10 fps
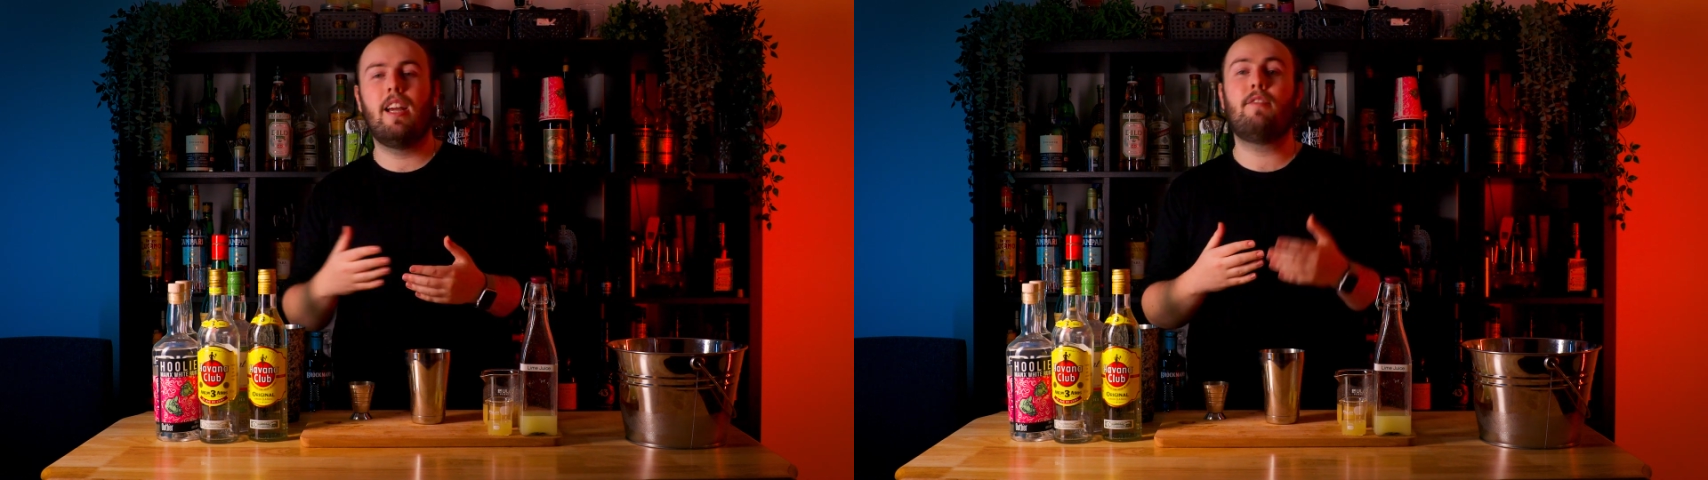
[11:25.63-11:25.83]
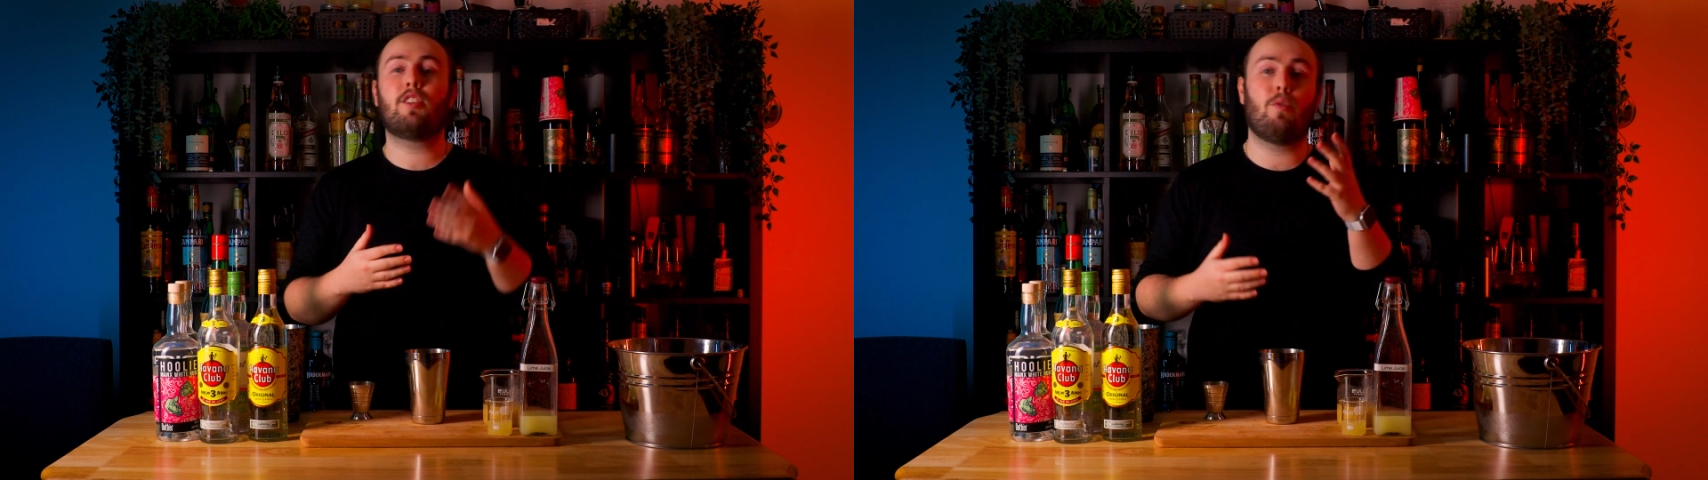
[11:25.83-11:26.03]

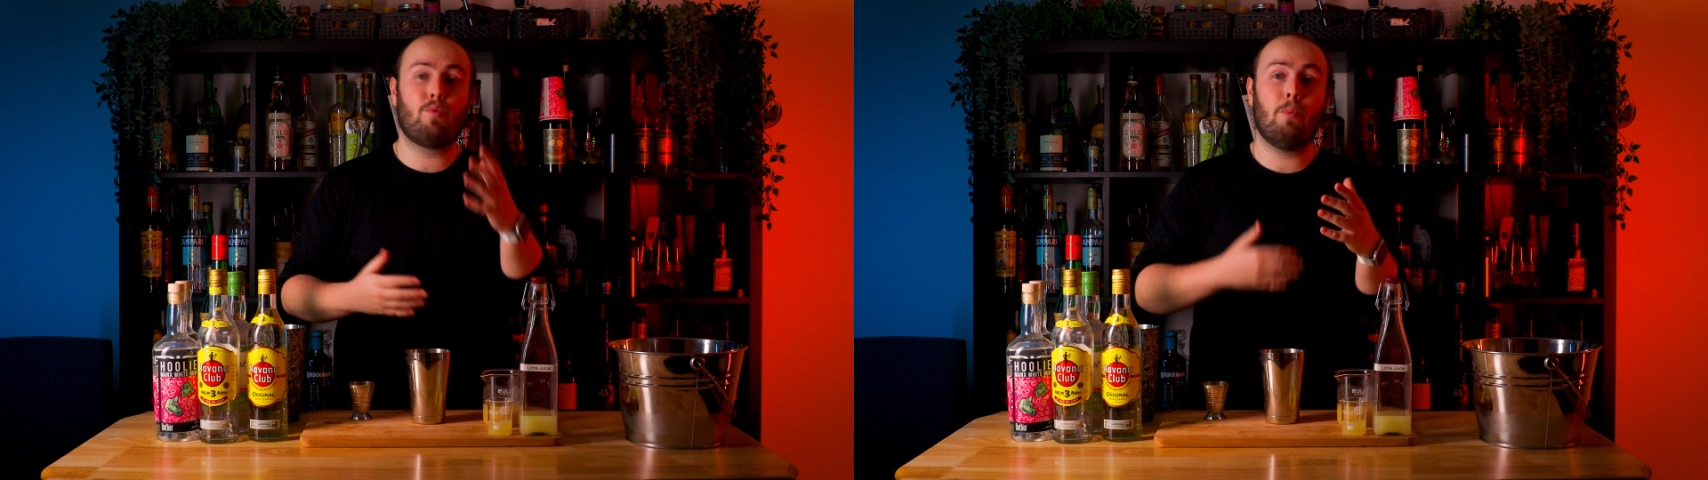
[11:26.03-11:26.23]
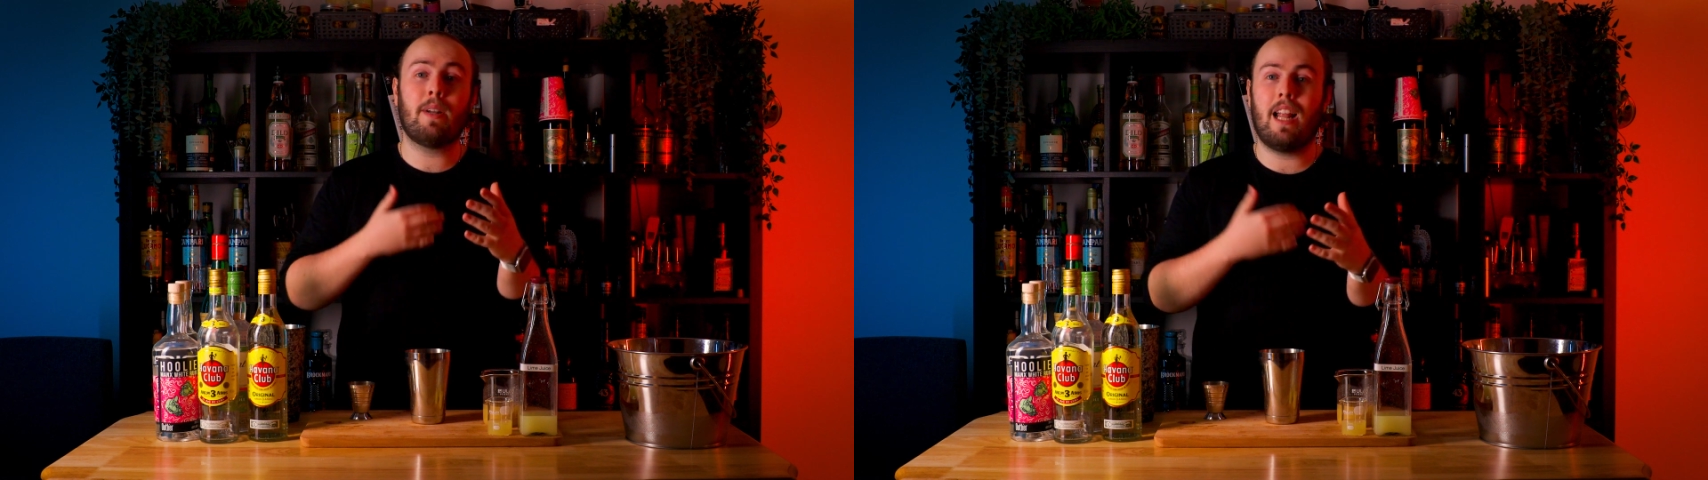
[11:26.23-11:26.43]
If it's got
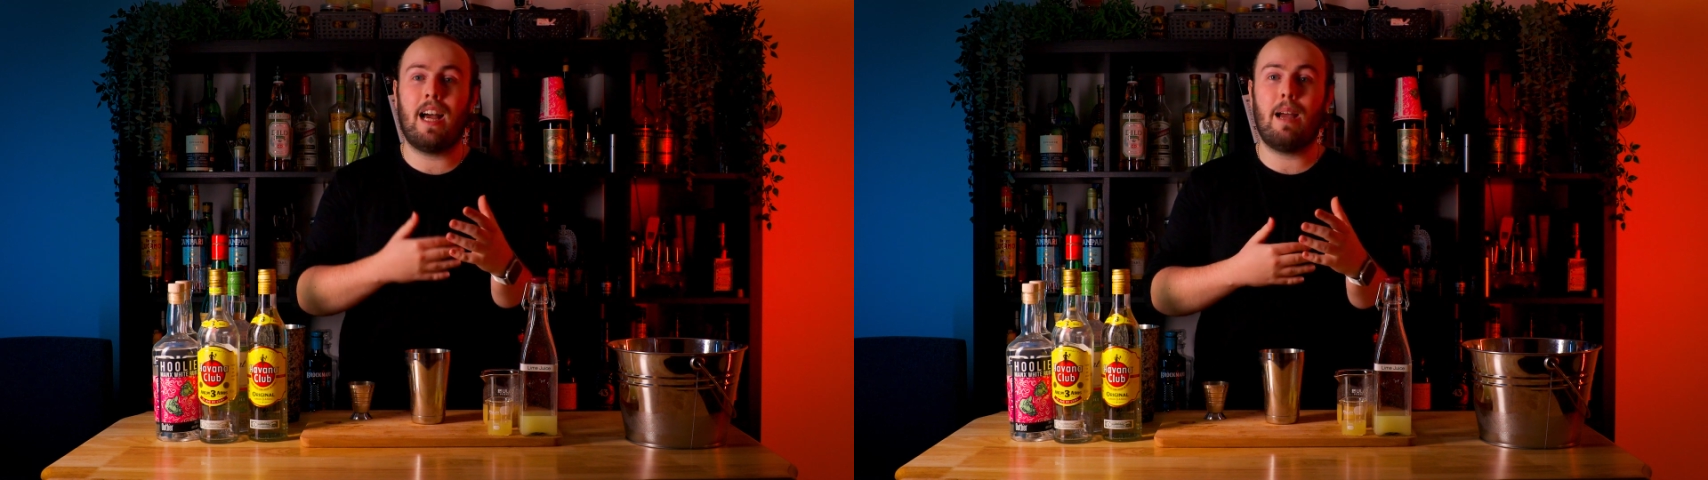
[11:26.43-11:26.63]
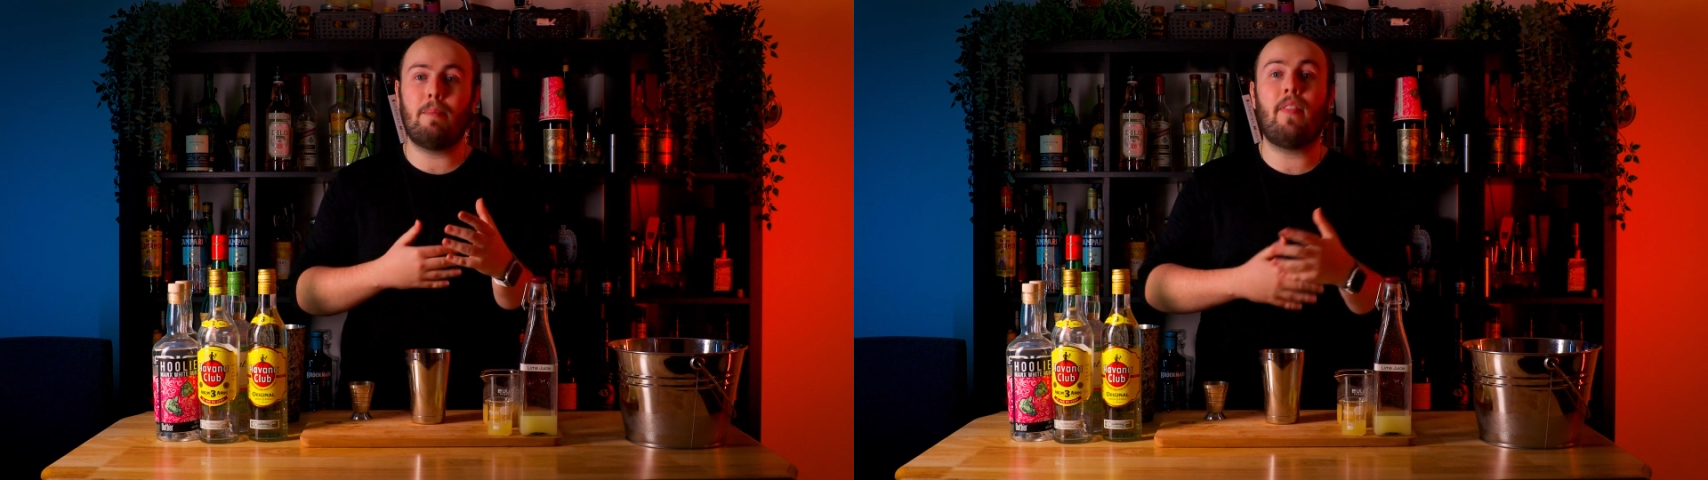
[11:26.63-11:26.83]
rum and
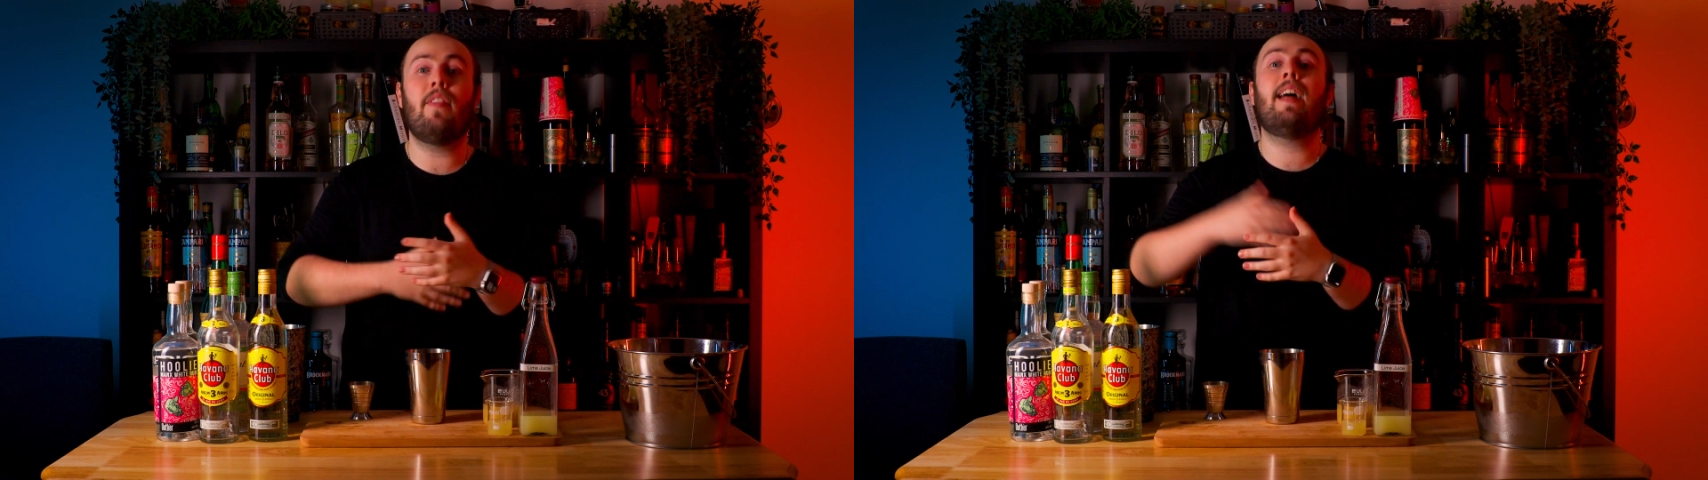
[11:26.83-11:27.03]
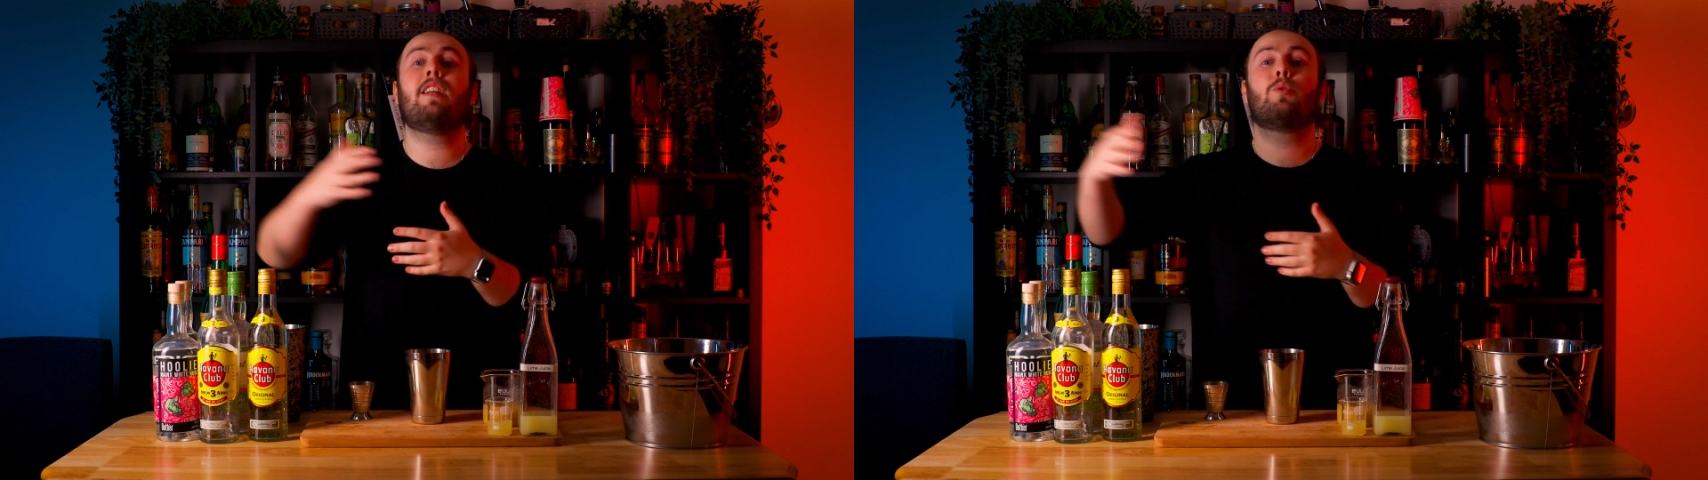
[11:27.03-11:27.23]
lime
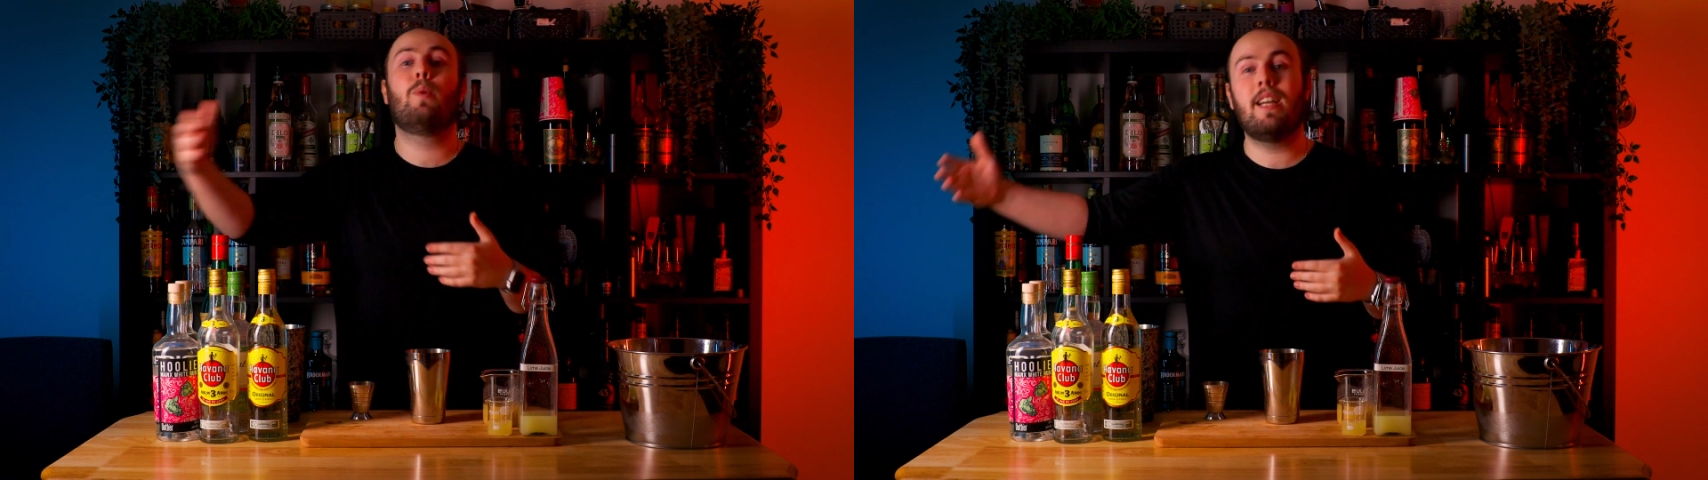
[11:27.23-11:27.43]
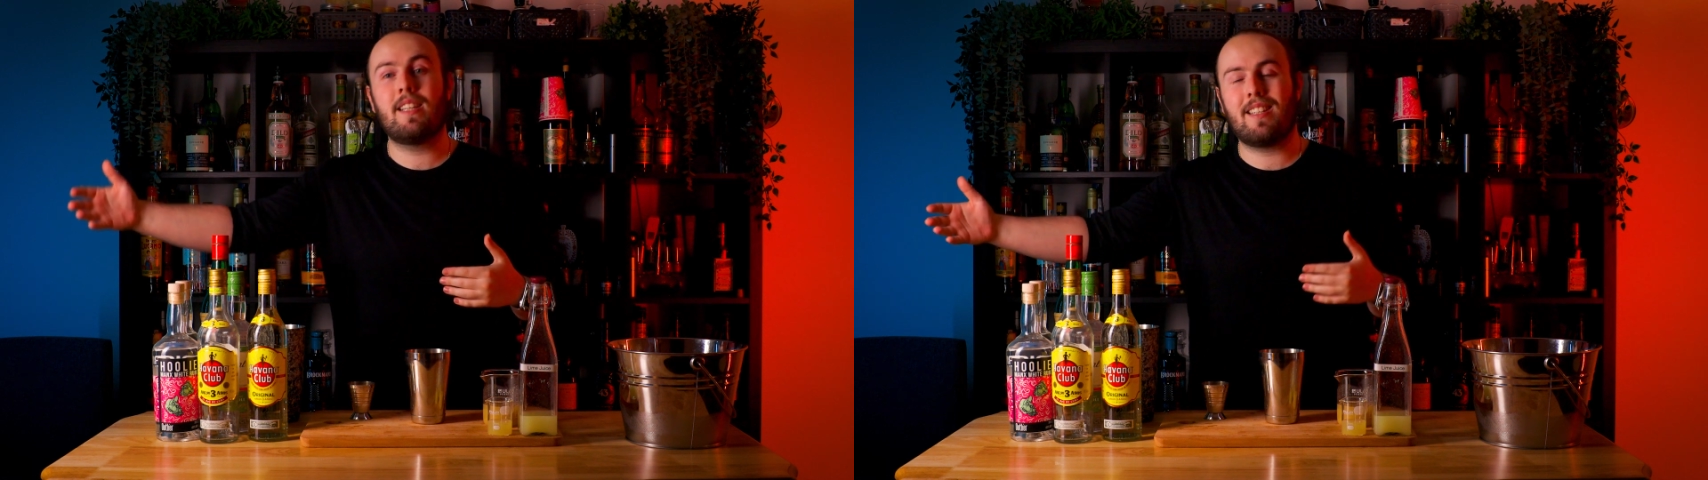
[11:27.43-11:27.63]
and then a
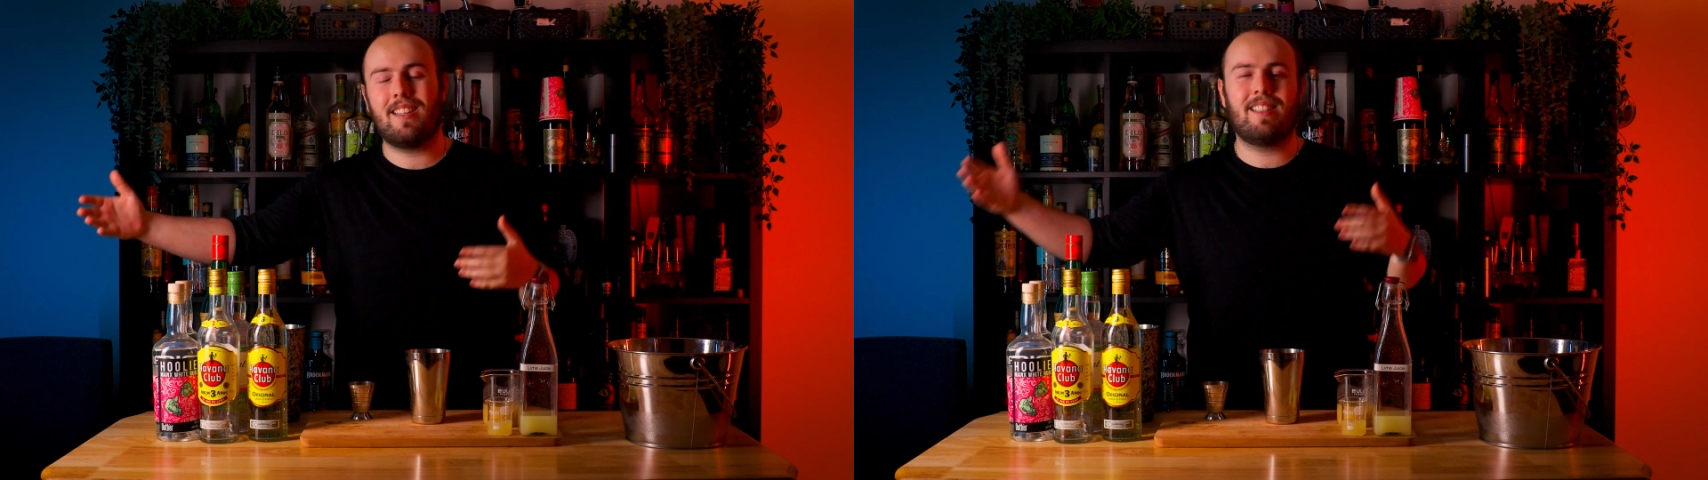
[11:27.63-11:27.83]
twist,